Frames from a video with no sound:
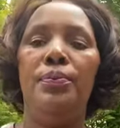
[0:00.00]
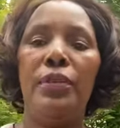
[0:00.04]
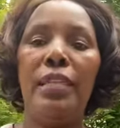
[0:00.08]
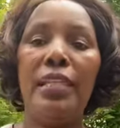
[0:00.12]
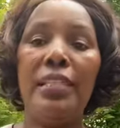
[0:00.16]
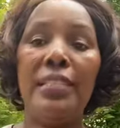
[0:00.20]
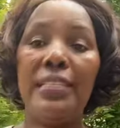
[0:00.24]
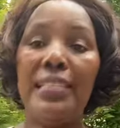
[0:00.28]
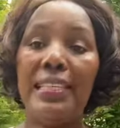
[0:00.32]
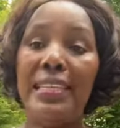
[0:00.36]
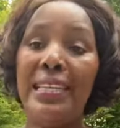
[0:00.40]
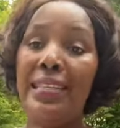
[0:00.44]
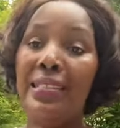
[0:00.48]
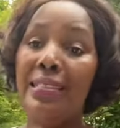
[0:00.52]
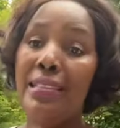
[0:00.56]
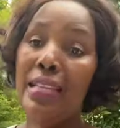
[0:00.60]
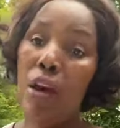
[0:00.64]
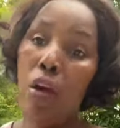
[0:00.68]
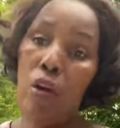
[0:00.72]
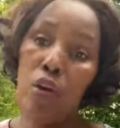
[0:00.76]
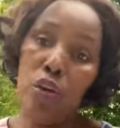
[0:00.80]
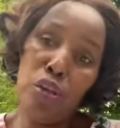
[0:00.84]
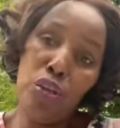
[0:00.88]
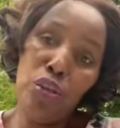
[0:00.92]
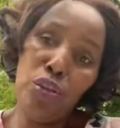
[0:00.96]
it's easier
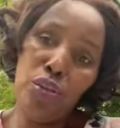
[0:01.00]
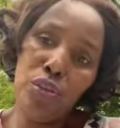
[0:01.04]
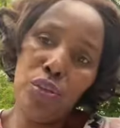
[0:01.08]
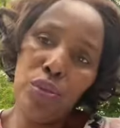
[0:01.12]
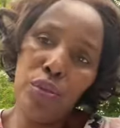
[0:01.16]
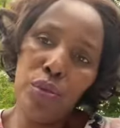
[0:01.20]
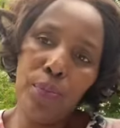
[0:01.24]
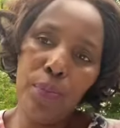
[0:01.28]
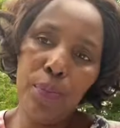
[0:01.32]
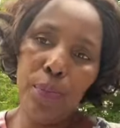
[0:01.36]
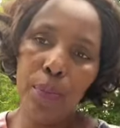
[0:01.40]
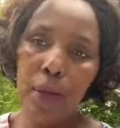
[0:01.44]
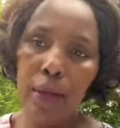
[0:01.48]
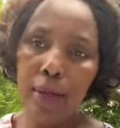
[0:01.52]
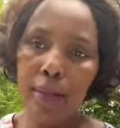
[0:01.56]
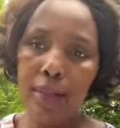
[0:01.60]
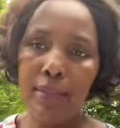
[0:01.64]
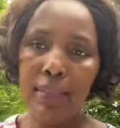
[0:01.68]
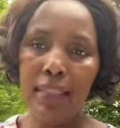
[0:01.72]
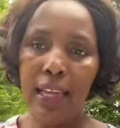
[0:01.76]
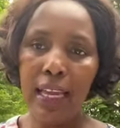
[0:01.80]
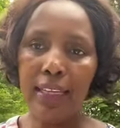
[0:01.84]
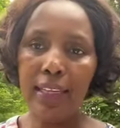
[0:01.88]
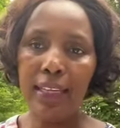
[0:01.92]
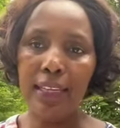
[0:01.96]
on youtube
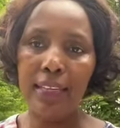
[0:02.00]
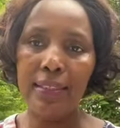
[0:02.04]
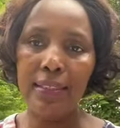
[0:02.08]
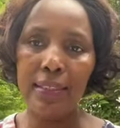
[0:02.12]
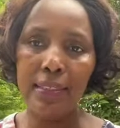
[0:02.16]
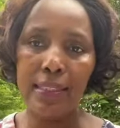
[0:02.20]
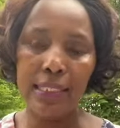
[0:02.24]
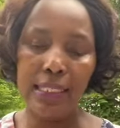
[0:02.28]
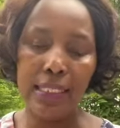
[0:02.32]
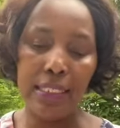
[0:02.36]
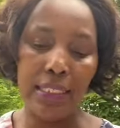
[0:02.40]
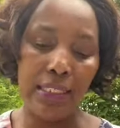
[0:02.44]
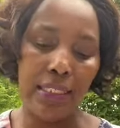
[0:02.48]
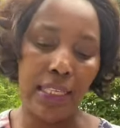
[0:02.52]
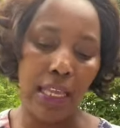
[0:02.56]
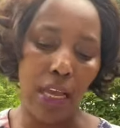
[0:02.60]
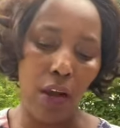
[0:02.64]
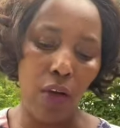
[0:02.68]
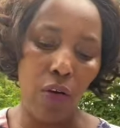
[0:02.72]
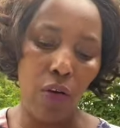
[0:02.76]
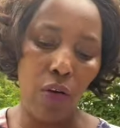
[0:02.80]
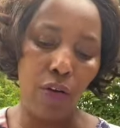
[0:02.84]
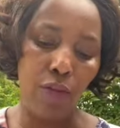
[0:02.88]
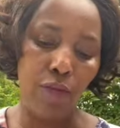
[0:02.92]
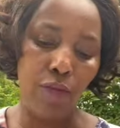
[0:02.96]
than it is easier
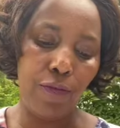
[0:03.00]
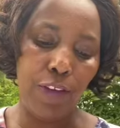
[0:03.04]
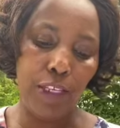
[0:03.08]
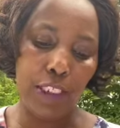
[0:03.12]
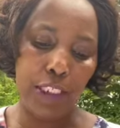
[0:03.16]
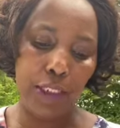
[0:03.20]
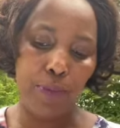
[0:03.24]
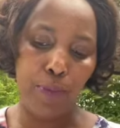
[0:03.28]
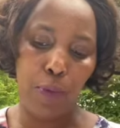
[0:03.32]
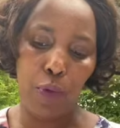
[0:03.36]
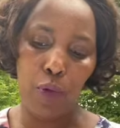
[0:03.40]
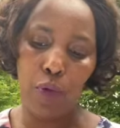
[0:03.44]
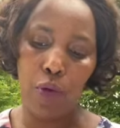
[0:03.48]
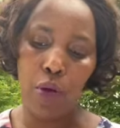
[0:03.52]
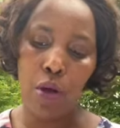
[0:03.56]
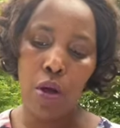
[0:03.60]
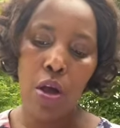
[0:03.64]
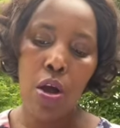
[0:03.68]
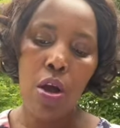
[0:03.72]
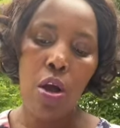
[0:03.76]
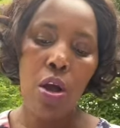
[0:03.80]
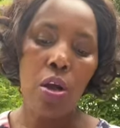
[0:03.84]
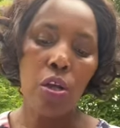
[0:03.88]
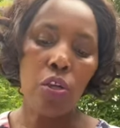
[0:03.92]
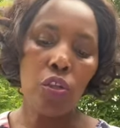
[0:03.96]
on facebook
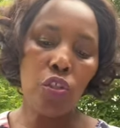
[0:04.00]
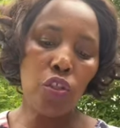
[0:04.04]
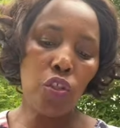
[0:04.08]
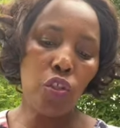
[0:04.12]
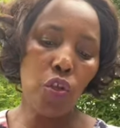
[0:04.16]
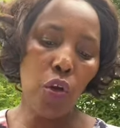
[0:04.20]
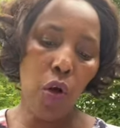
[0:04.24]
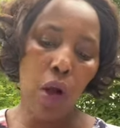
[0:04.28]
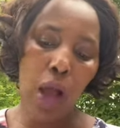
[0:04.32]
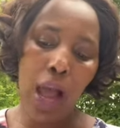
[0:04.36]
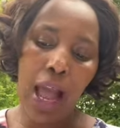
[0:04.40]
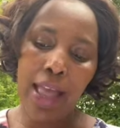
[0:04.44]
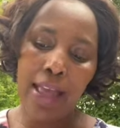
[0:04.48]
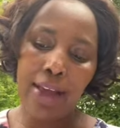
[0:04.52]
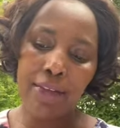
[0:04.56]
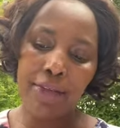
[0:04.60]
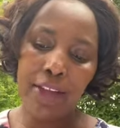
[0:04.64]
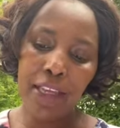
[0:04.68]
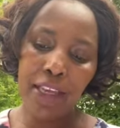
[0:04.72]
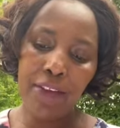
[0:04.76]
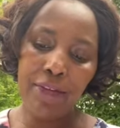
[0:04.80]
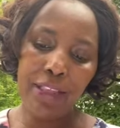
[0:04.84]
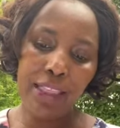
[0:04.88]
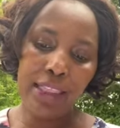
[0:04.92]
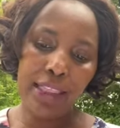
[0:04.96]
so i have
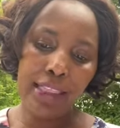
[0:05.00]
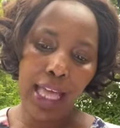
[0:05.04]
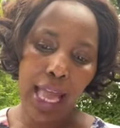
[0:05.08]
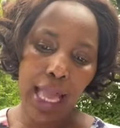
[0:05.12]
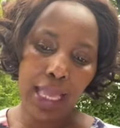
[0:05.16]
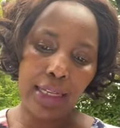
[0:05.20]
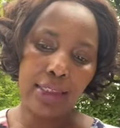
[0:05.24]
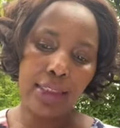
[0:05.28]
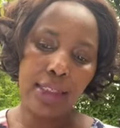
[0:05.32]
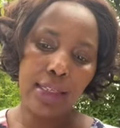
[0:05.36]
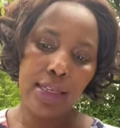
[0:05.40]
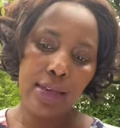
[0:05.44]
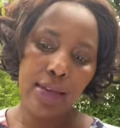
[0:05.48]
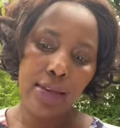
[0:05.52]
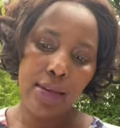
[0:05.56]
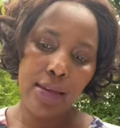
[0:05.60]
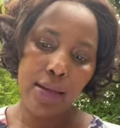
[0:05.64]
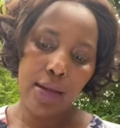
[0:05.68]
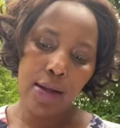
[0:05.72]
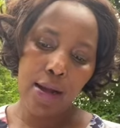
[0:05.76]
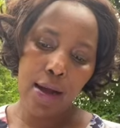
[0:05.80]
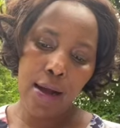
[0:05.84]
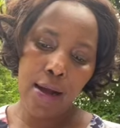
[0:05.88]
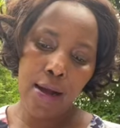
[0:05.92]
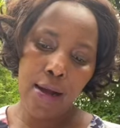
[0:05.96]
given that
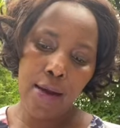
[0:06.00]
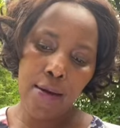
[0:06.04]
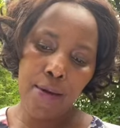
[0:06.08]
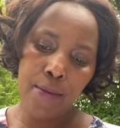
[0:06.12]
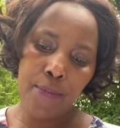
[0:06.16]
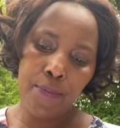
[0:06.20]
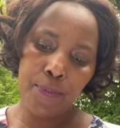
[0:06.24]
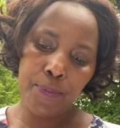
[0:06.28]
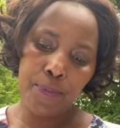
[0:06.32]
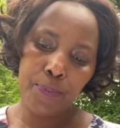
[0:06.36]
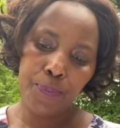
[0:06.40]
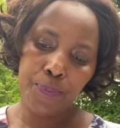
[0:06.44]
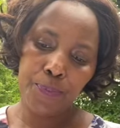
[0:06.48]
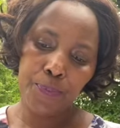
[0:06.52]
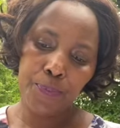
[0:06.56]
um